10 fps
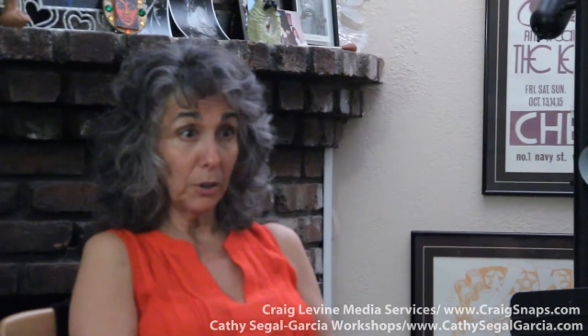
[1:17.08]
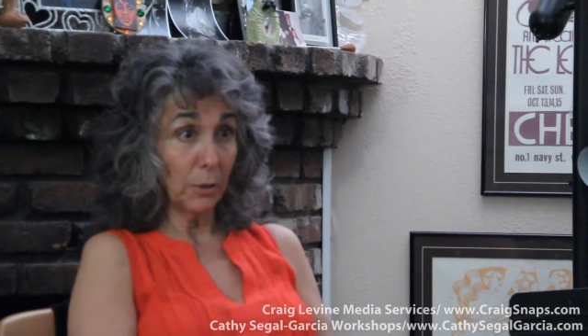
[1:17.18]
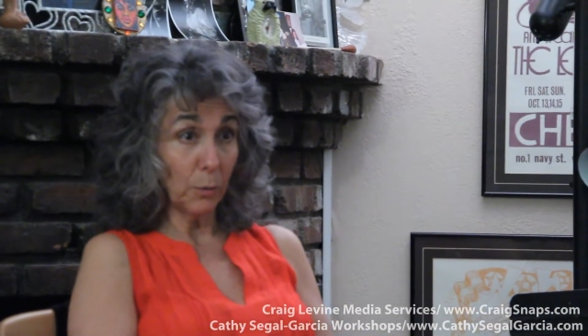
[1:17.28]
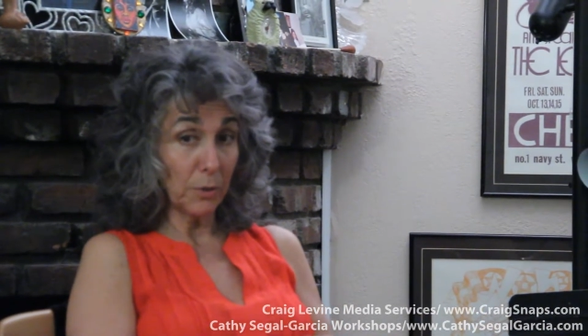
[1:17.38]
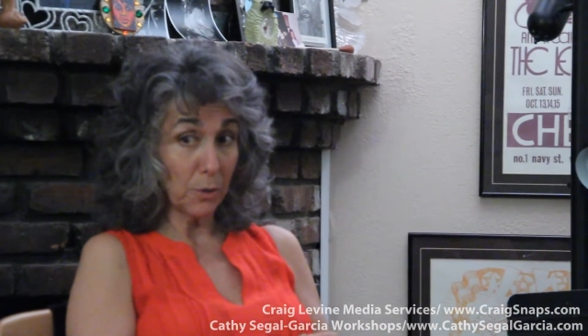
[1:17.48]

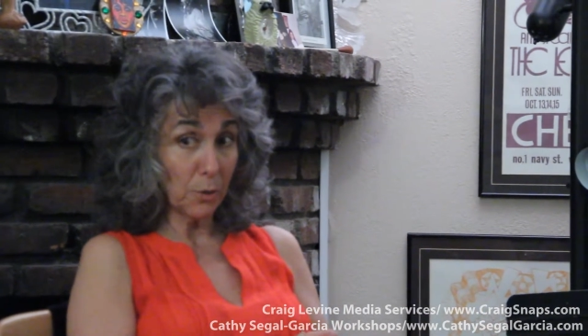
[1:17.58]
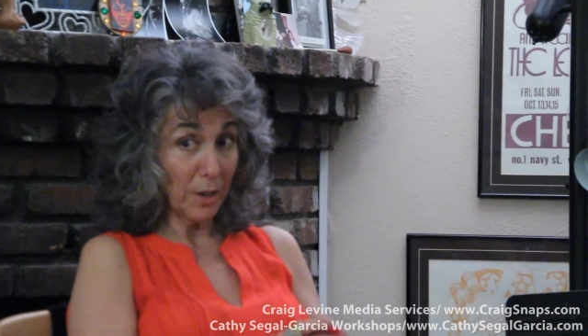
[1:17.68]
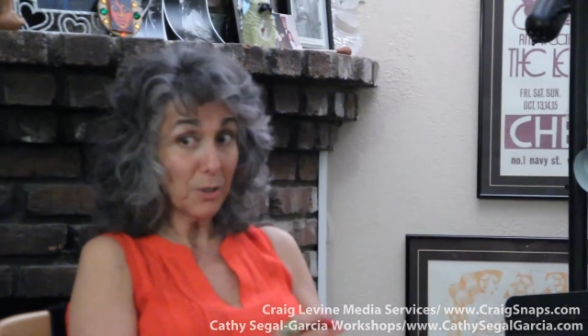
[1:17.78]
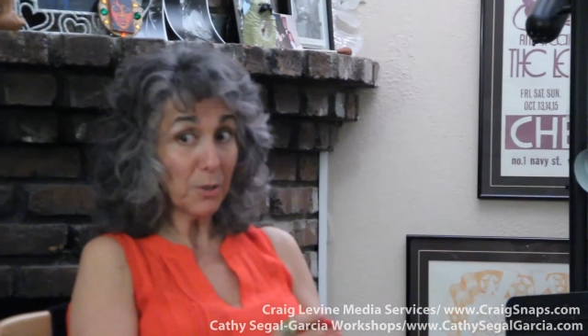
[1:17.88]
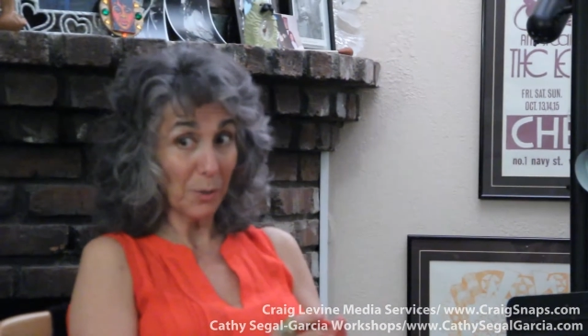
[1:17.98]
it would
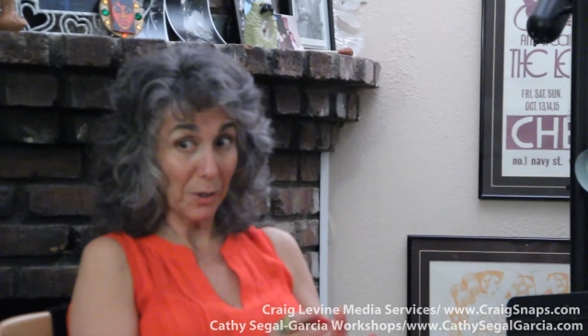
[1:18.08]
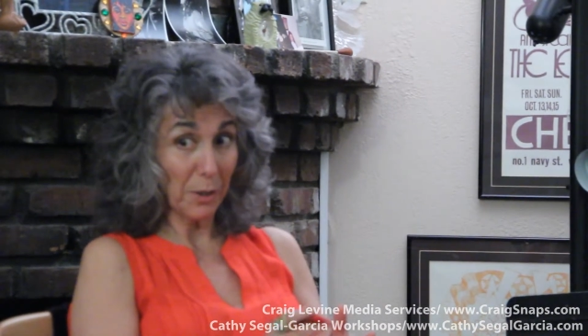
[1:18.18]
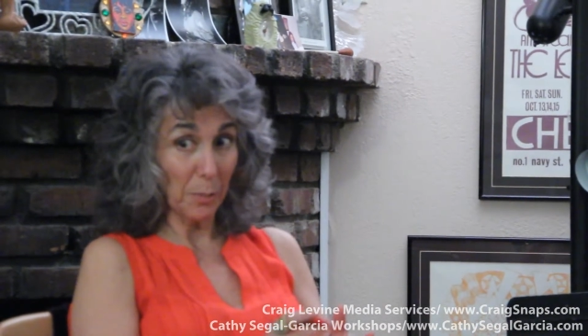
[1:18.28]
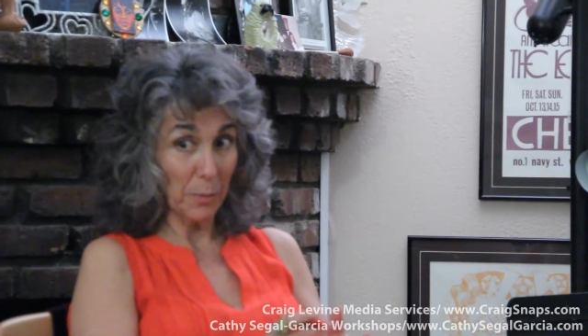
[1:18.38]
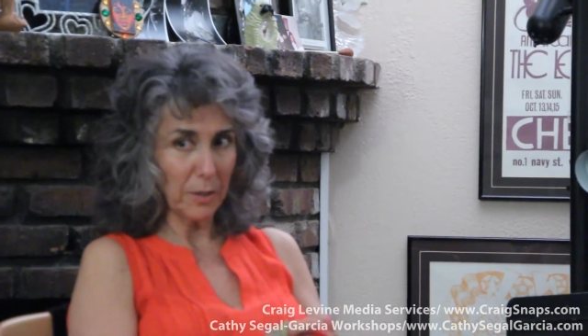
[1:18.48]
stretch you a
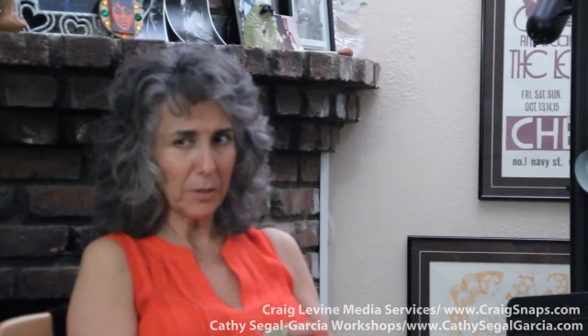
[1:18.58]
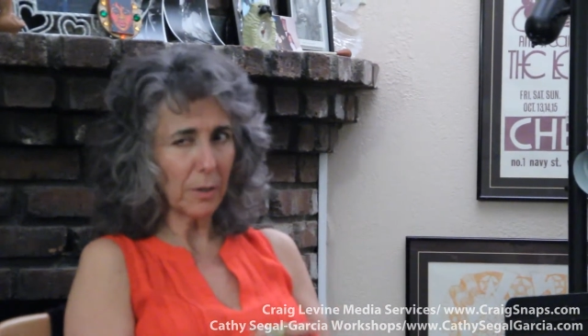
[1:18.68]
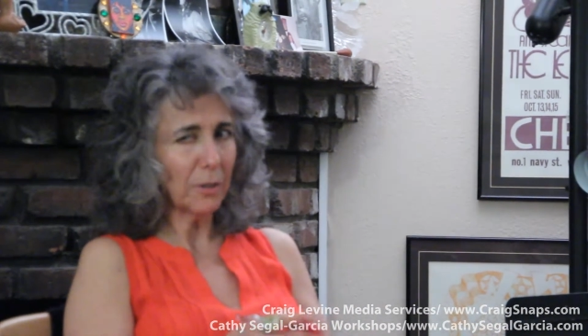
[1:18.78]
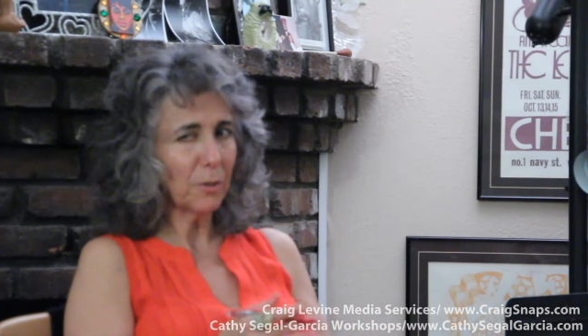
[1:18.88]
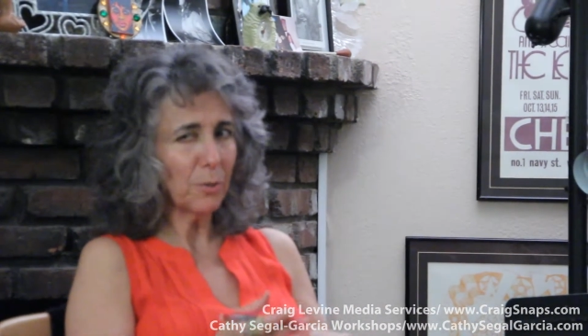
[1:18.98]
little bit, so
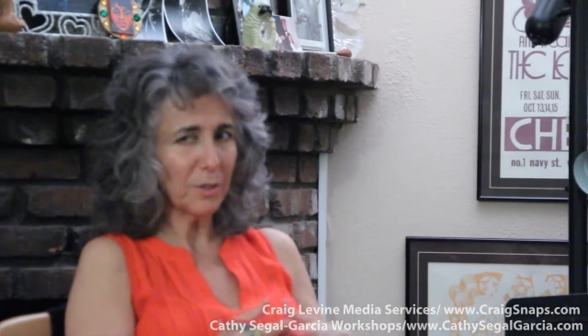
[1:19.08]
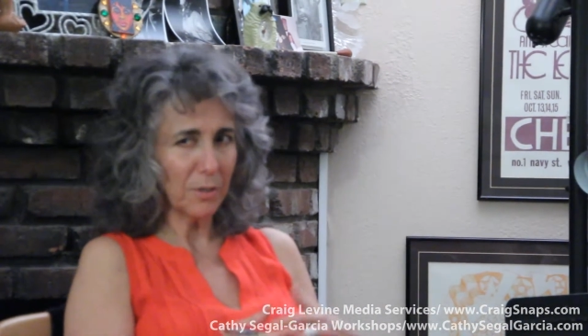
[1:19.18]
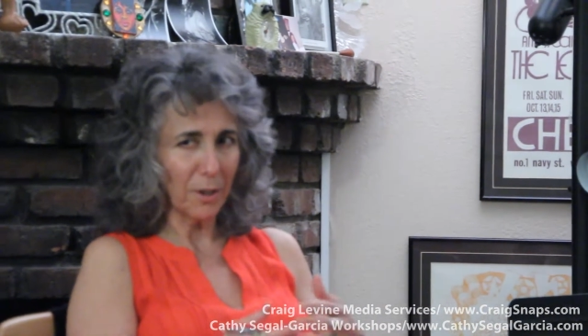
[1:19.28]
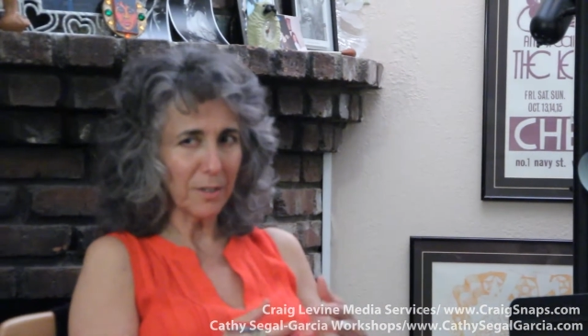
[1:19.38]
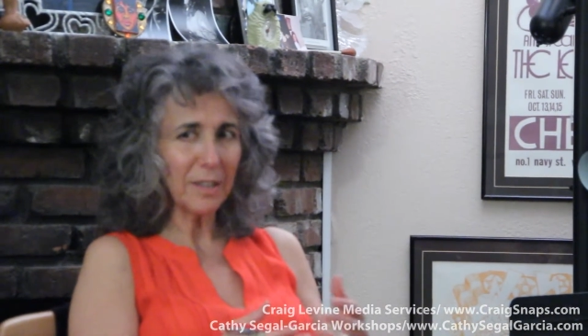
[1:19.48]
you would
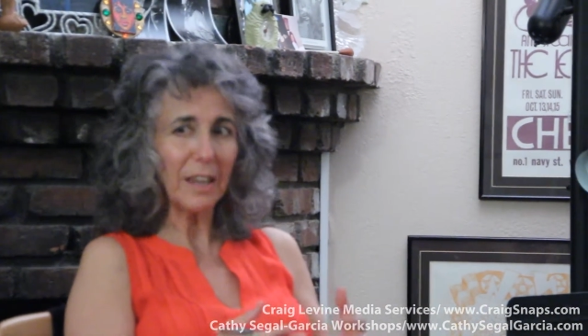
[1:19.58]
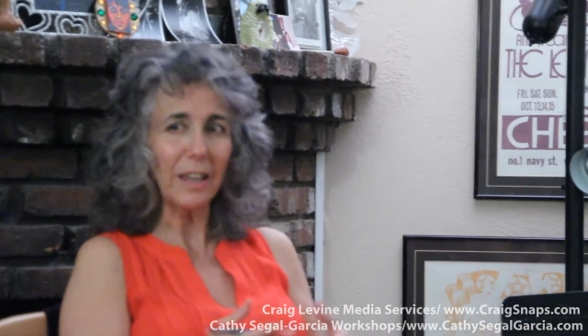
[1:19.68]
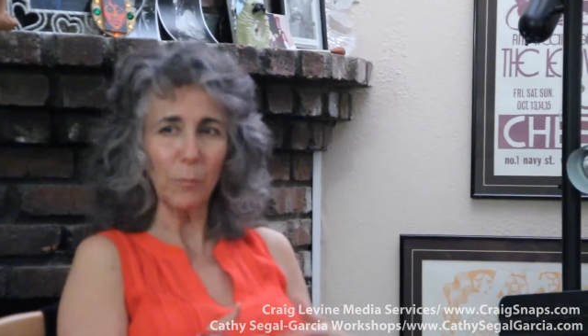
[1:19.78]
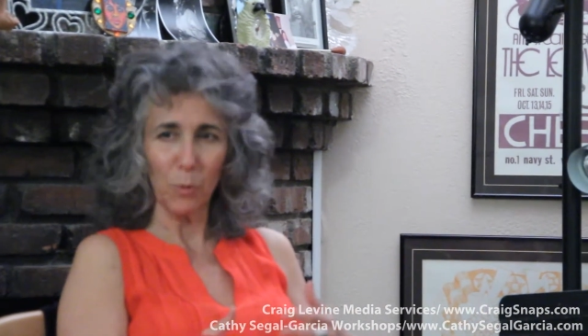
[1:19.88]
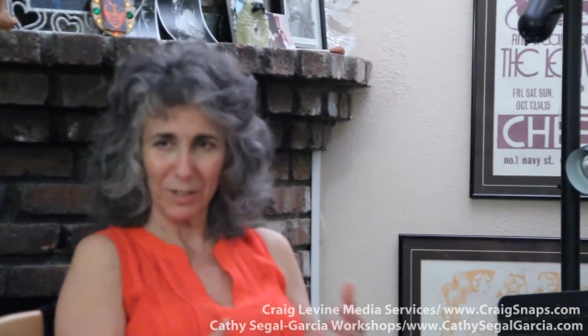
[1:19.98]
start
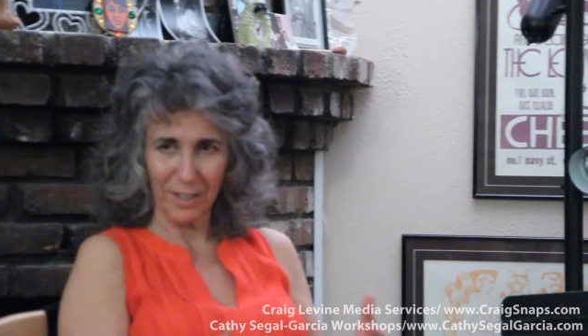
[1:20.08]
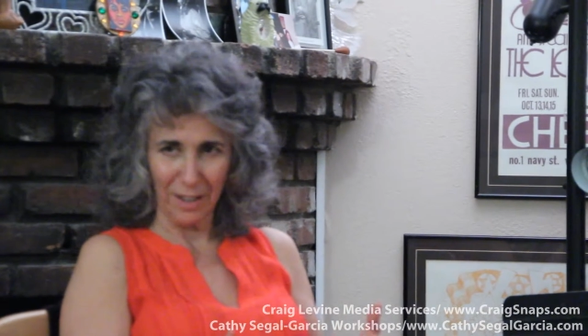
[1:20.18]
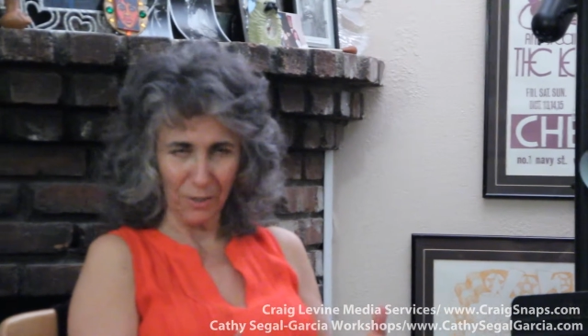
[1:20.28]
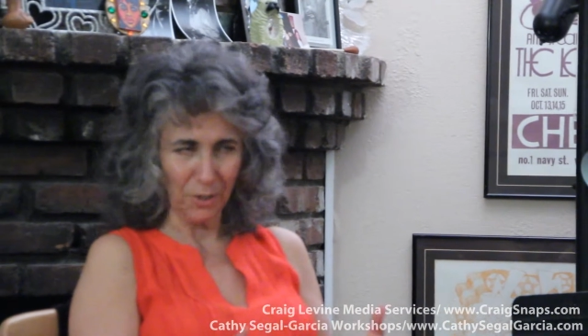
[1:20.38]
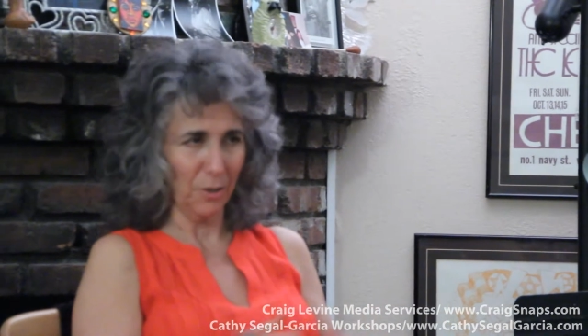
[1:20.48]
singing more
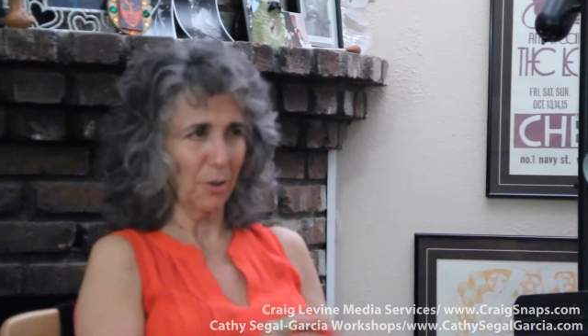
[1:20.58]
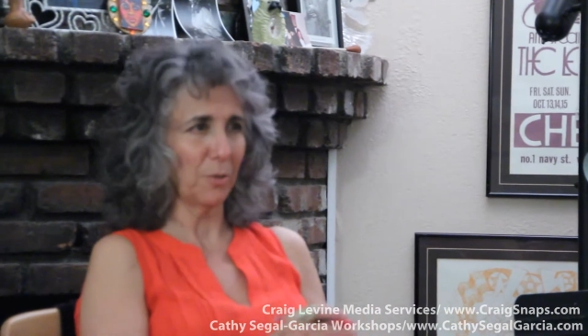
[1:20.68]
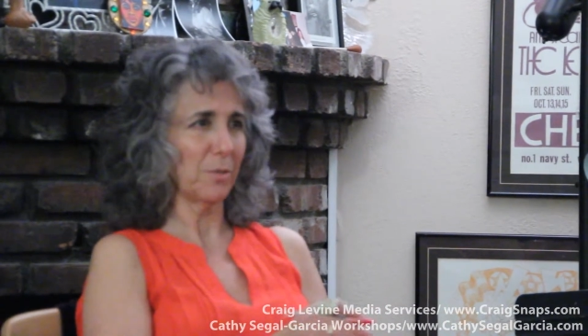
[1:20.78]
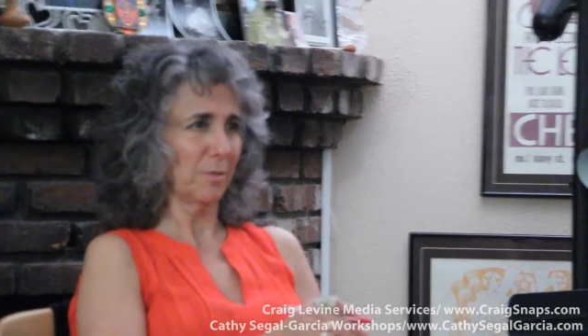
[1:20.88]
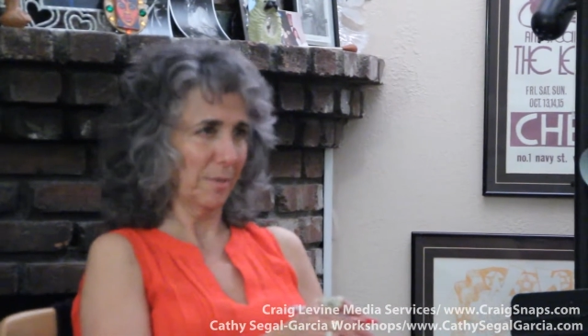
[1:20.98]
tension
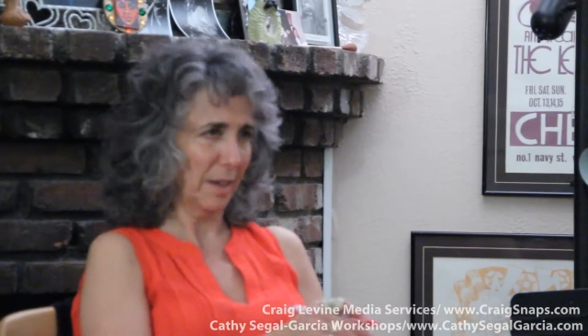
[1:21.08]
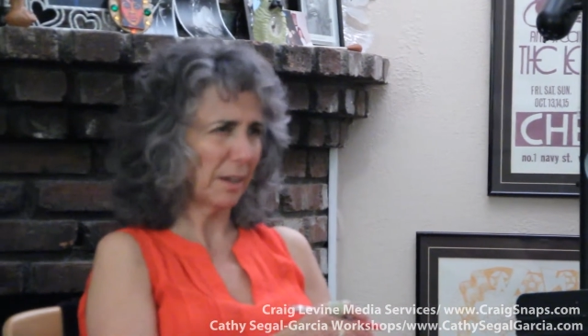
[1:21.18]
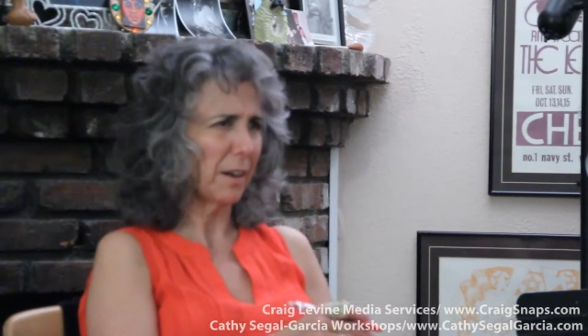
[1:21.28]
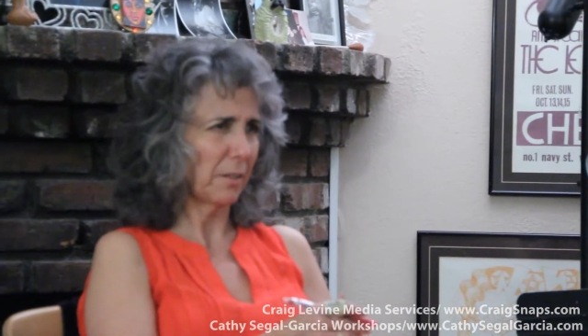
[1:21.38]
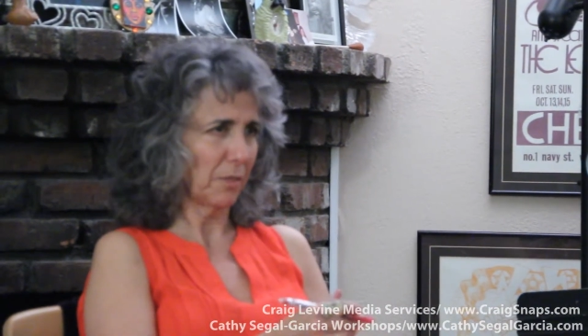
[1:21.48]
notes, that
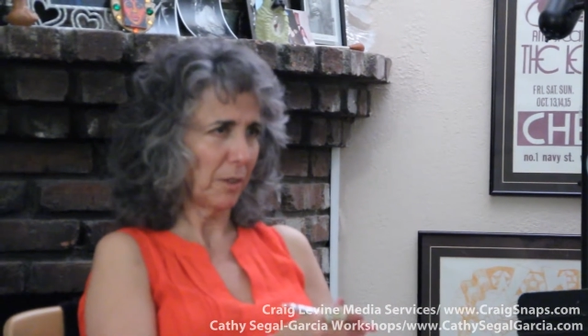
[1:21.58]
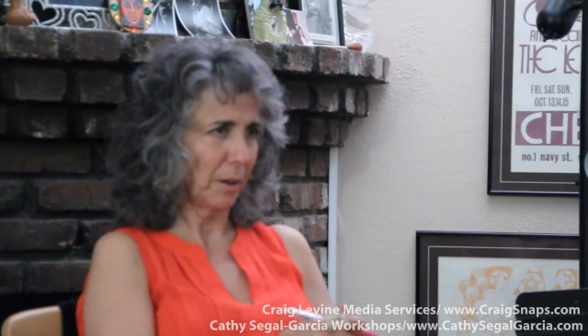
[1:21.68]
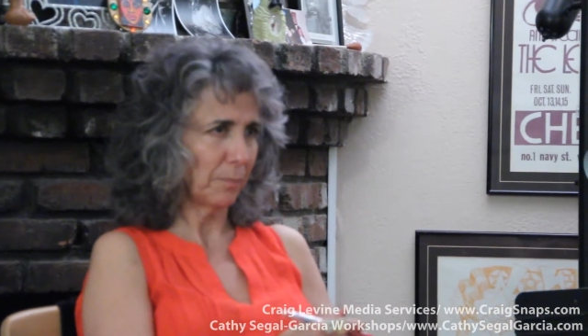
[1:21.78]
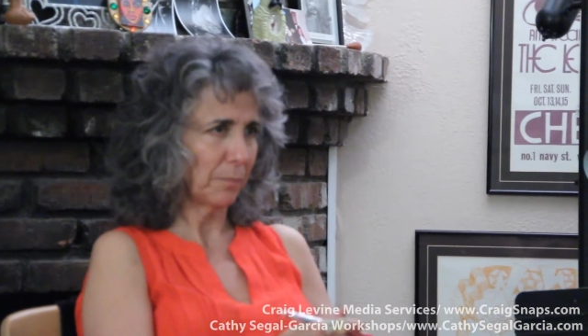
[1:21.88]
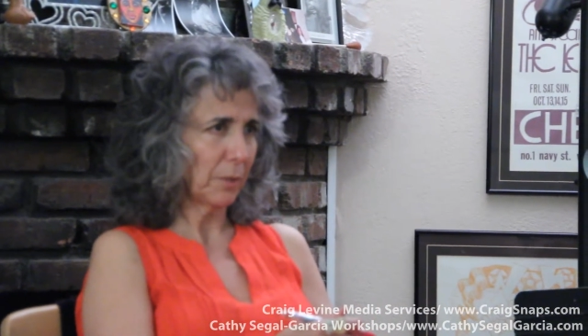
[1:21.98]
kind of
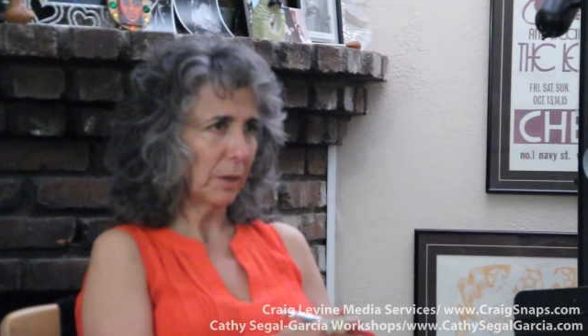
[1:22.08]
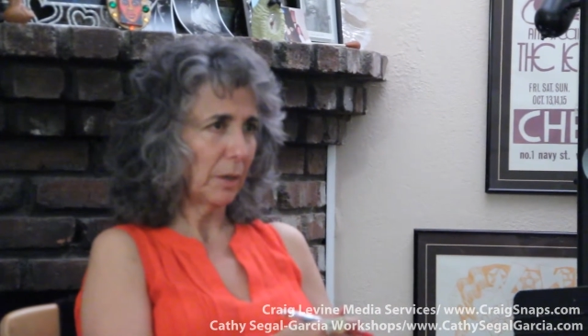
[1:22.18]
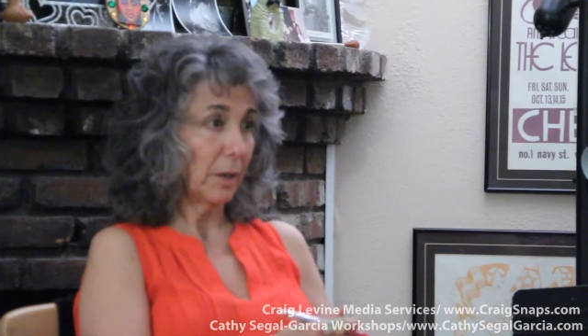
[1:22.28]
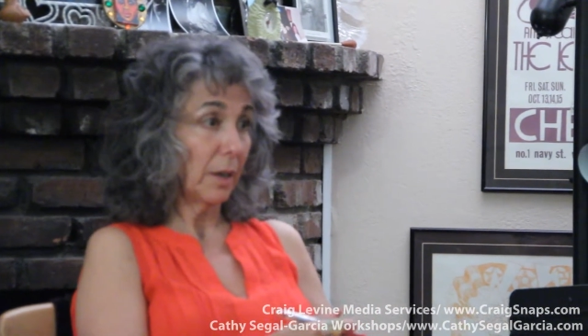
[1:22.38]
thing.